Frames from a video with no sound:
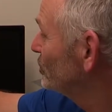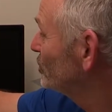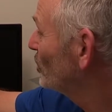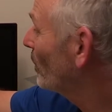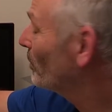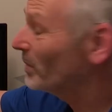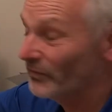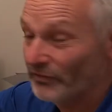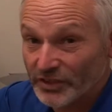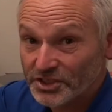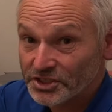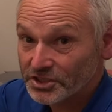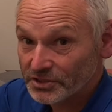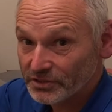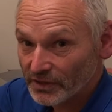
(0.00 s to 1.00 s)
top
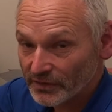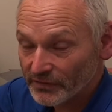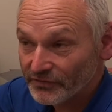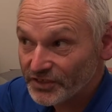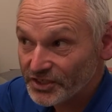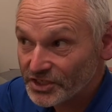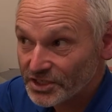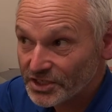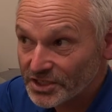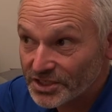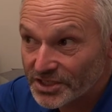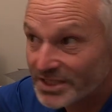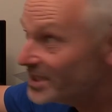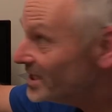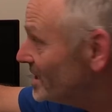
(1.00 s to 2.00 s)

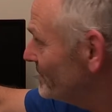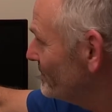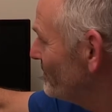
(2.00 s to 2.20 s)
efficiency.